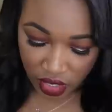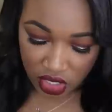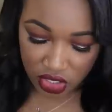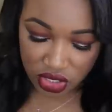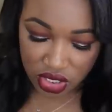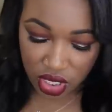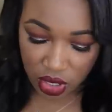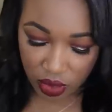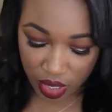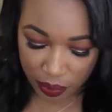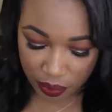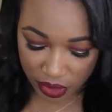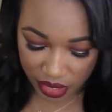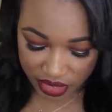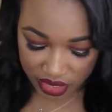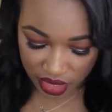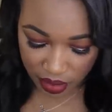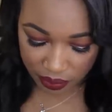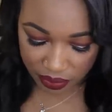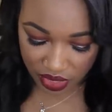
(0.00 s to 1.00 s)
So I
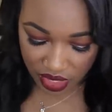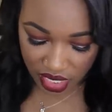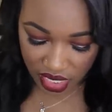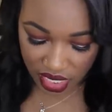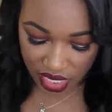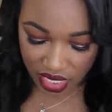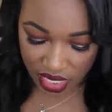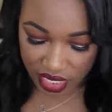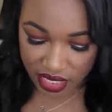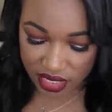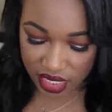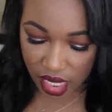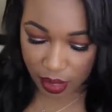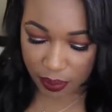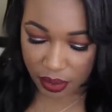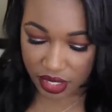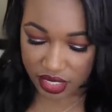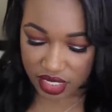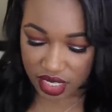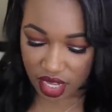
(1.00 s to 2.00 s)
picked up these. I
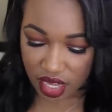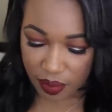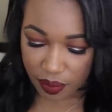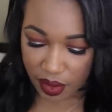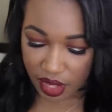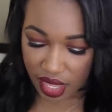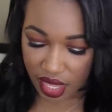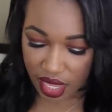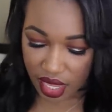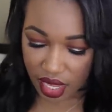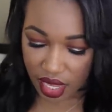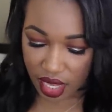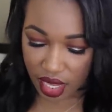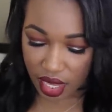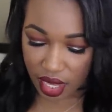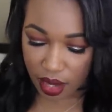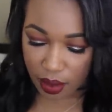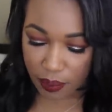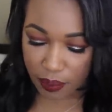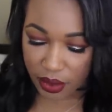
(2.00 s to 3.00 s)
picked up
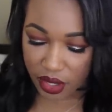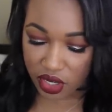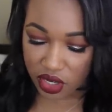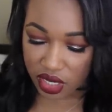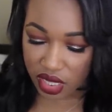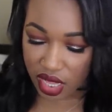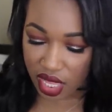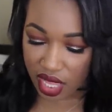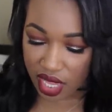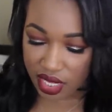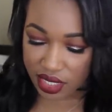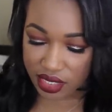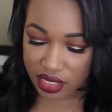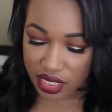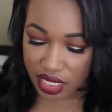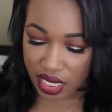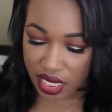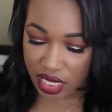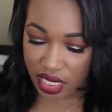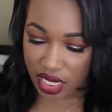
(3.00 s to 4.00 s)
a butter
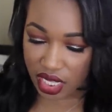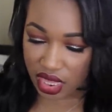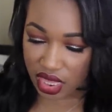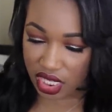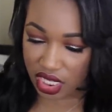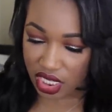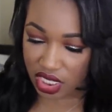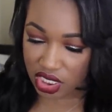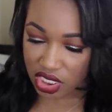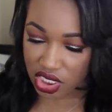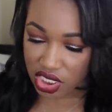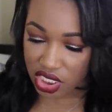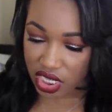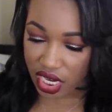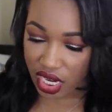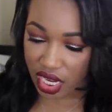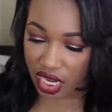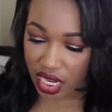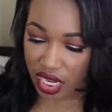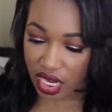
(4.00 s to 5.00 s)
gloss in the
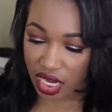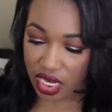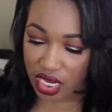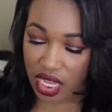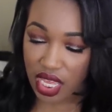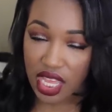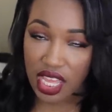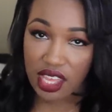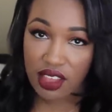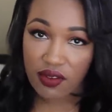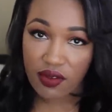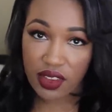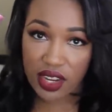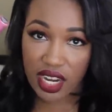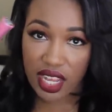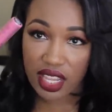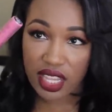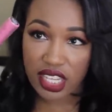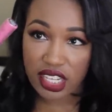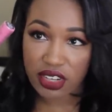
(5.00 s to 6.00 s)
shade
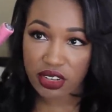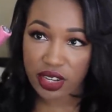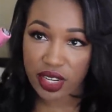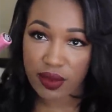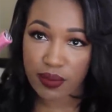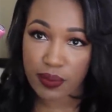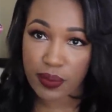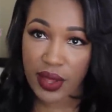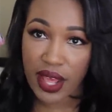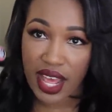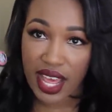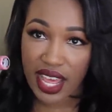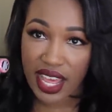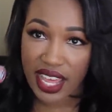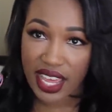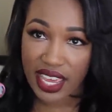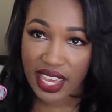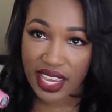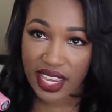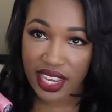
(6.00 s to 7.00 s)
Vanilla Cream
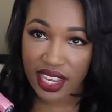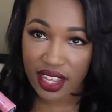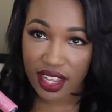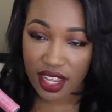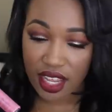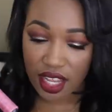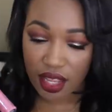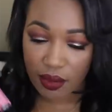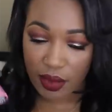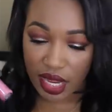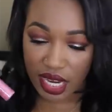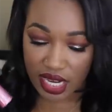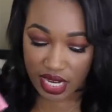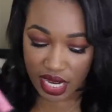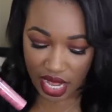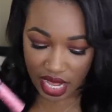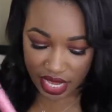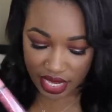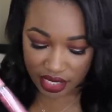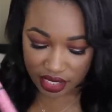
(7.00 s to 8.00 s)
Pie, um, a
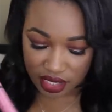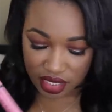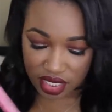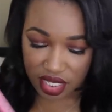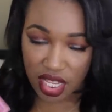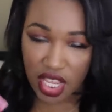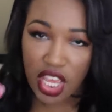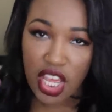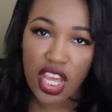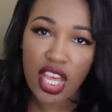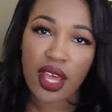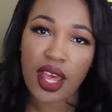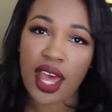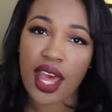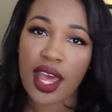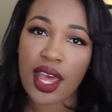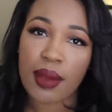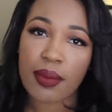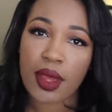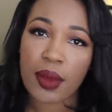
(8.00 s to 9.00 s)
nice
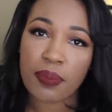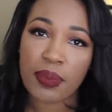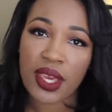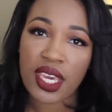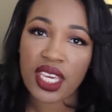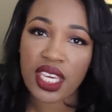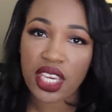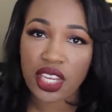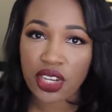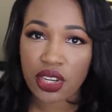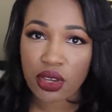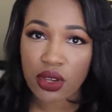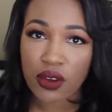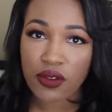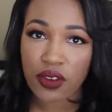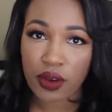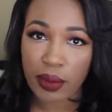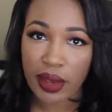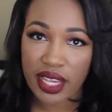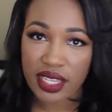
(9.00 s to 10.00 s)
um, pinky
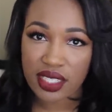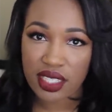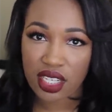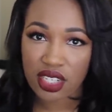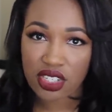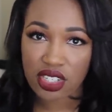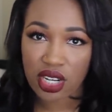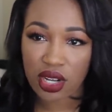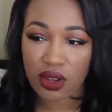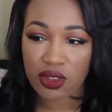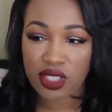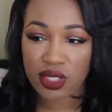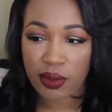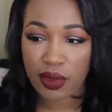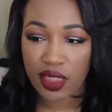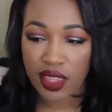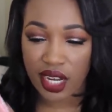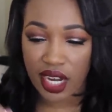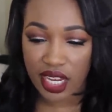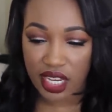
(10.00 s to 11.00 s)
nude for my skin tone,
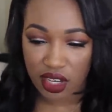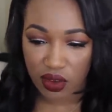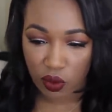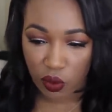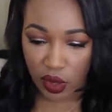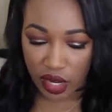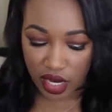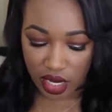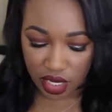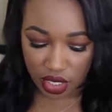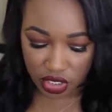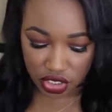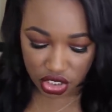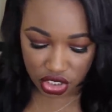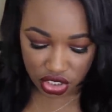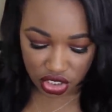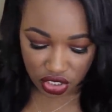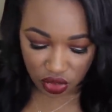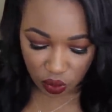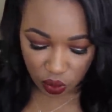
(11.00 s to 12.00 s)
something that I can wear
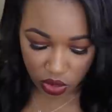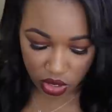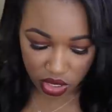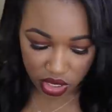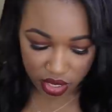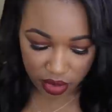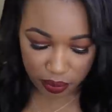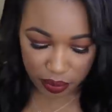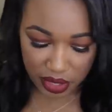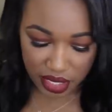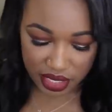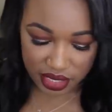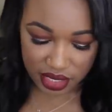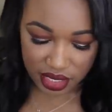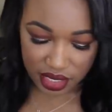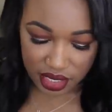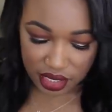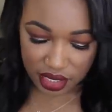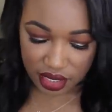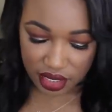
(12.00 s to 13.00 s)
just to work, a
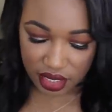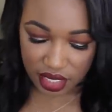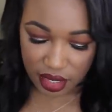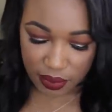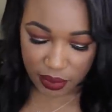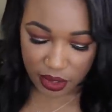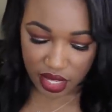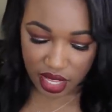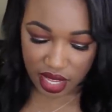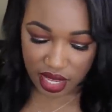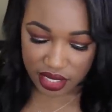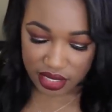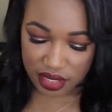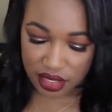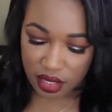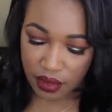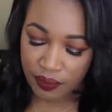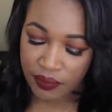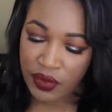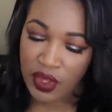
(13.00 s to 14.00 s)
basic lip
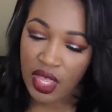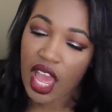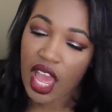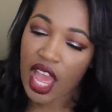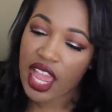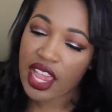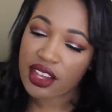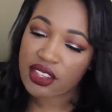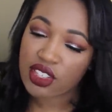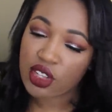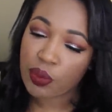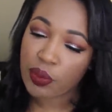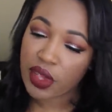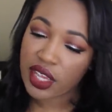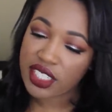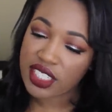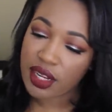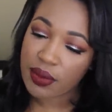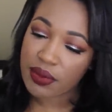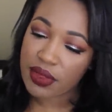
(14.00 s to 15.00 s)
gloss. I also
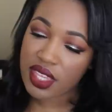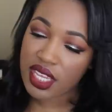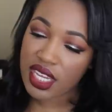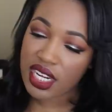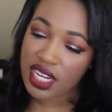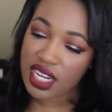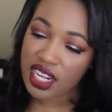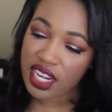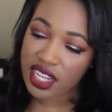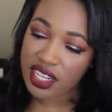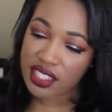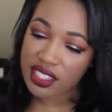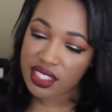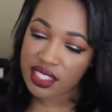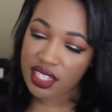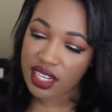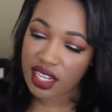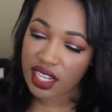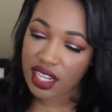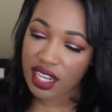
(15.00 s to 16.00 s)
picked up the
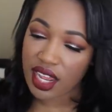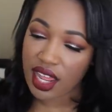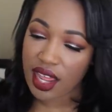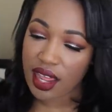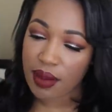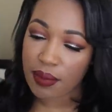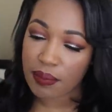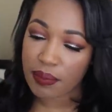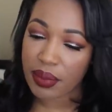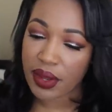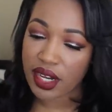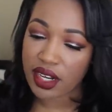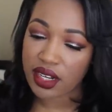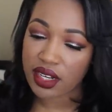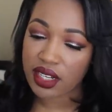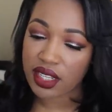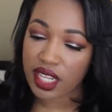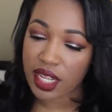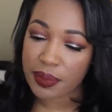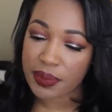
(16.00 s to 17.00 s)
NYX um,
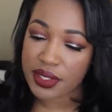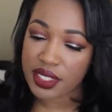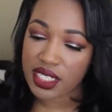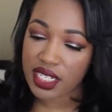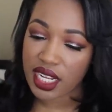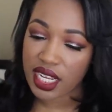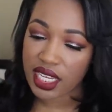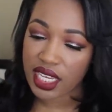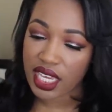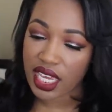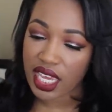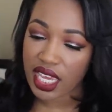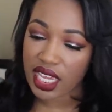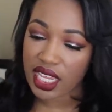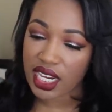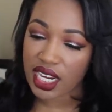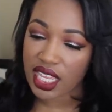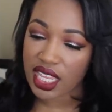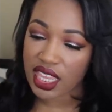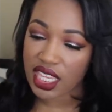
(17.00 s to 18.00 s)
Butter Lipstick
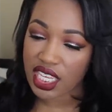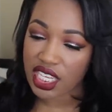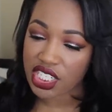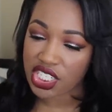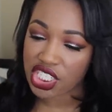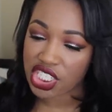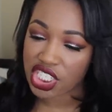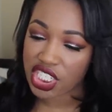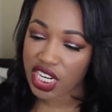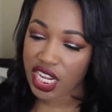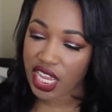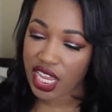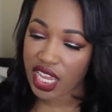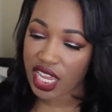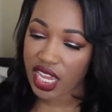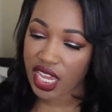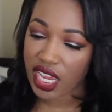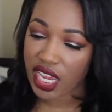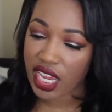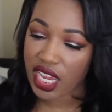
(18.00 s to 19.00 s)
in the
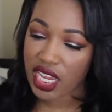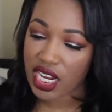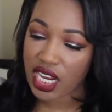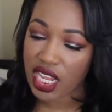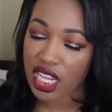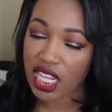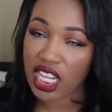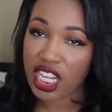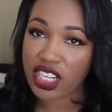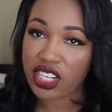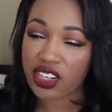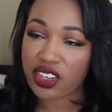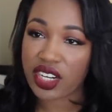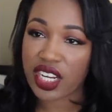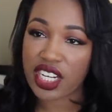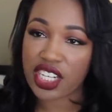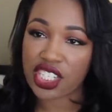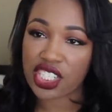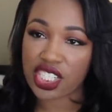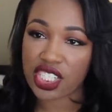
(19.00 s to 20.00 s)
shade
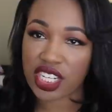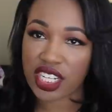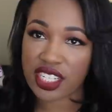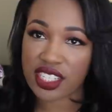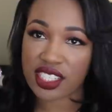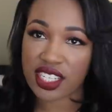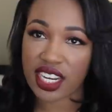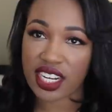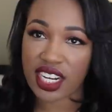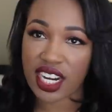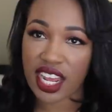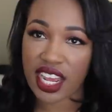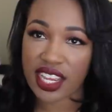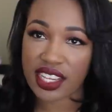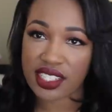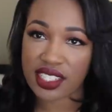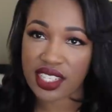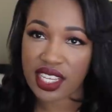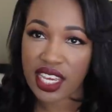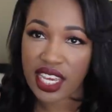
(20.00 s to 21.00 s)
Licorice. It's a
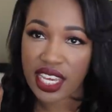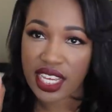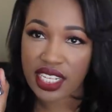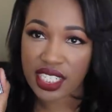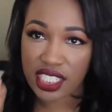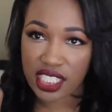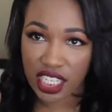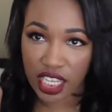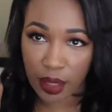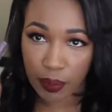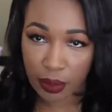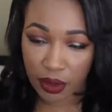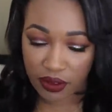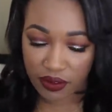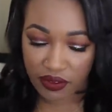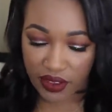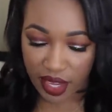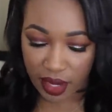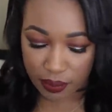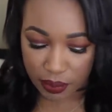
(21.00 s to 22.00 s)
nice deep
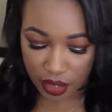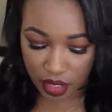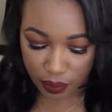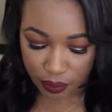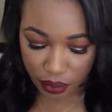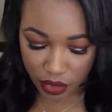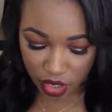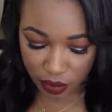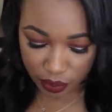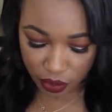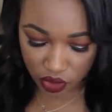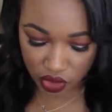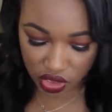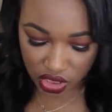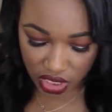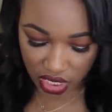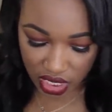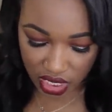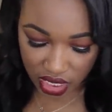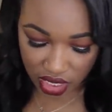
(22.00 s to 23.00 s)
vampy purple
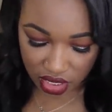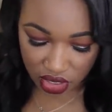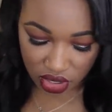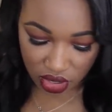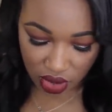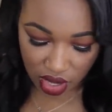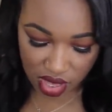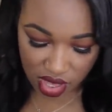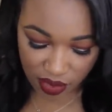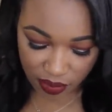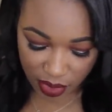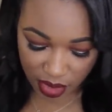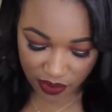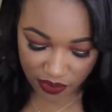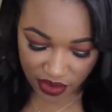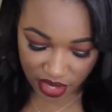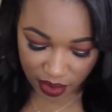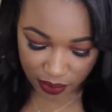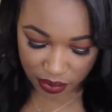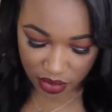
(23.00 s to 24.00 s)
shade. You know, I love my
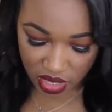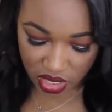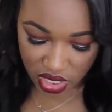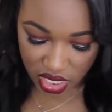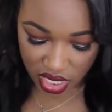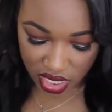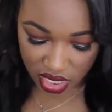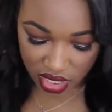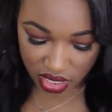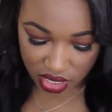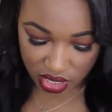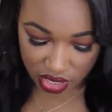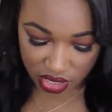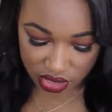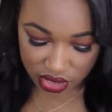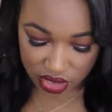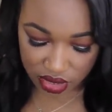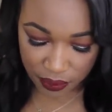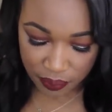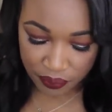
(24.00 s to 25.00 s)
vampy
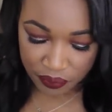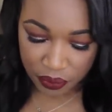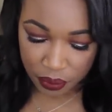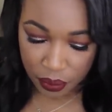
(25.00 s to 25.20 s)
colors.